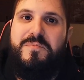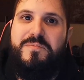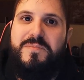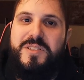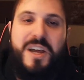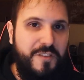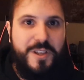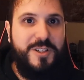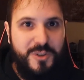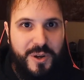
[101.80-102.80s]

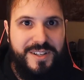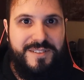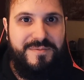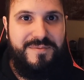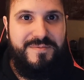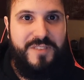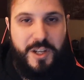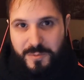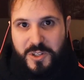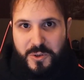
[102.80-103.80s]
definitely enjoyed
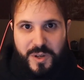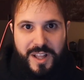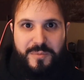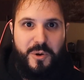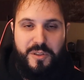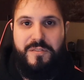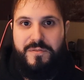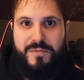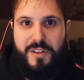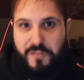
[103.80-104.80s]
Venom 2 a lot more
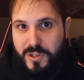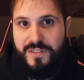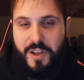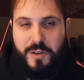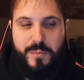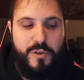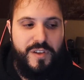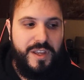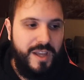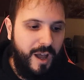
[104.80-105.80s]
than the first Venom
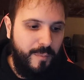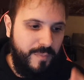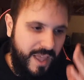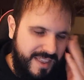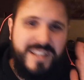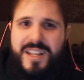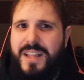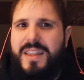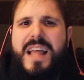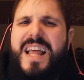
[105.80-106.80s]
movie. And that's
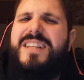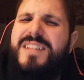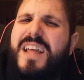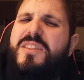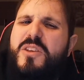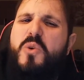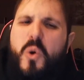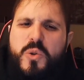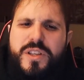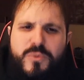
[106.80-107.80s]
not the
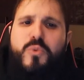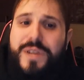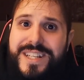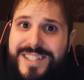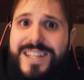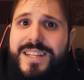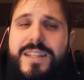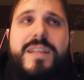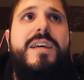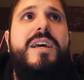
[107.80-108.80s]
only
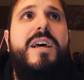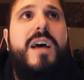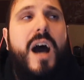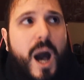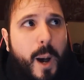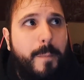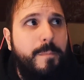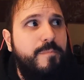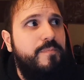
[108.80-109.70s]
reason. There's